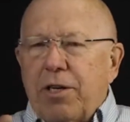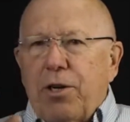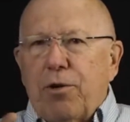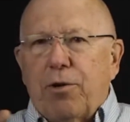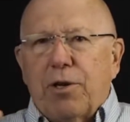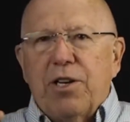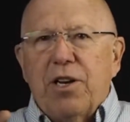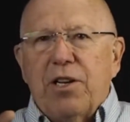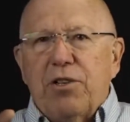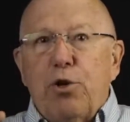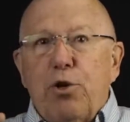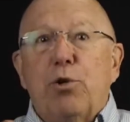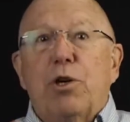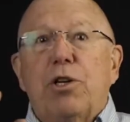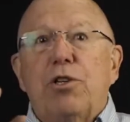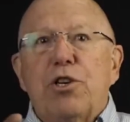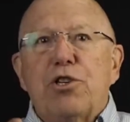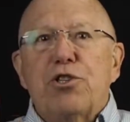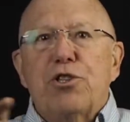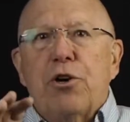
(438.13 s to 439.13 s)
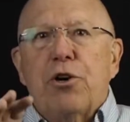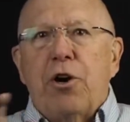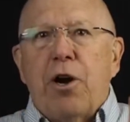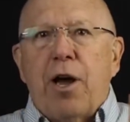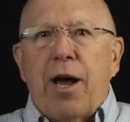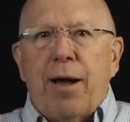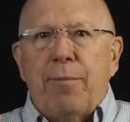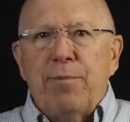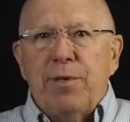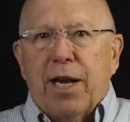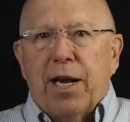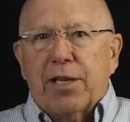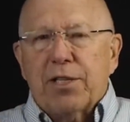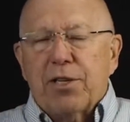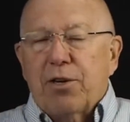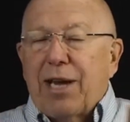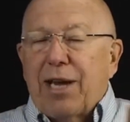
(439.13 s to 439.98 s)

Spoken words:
You can discern objects.